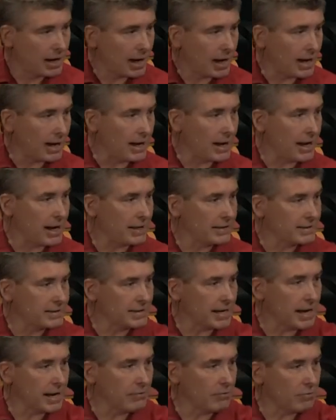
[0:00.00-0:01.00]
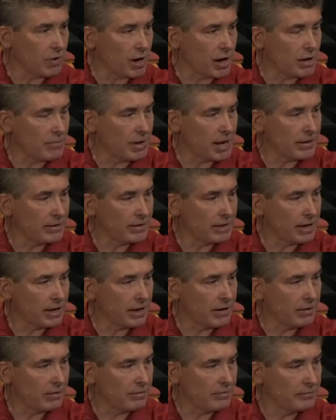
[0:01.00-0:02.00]
And I had sat right about
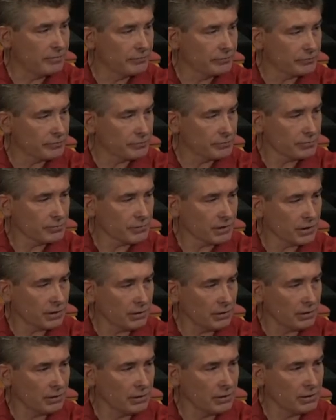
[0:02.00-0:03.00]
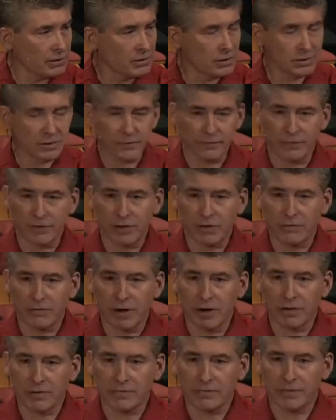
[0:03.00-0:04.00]
there just a few
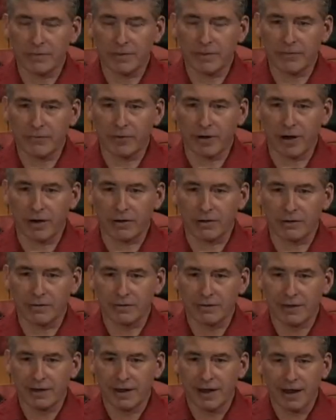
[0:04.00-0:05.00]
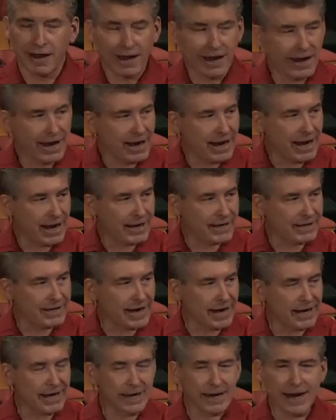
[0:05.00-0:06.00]
rows from the front, and
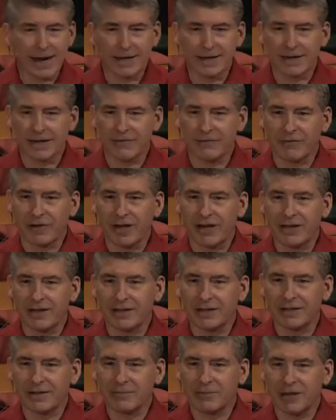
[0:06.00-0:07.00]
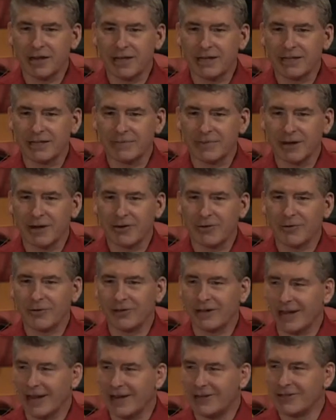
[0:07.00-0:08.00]
Kenny had conveniently placed me on
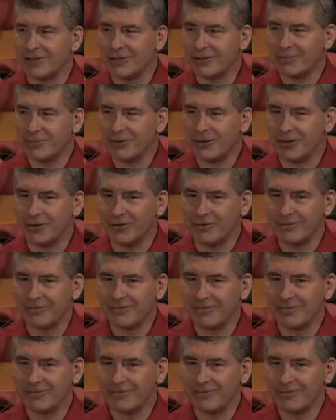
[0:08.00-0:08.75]
the edge of the pew.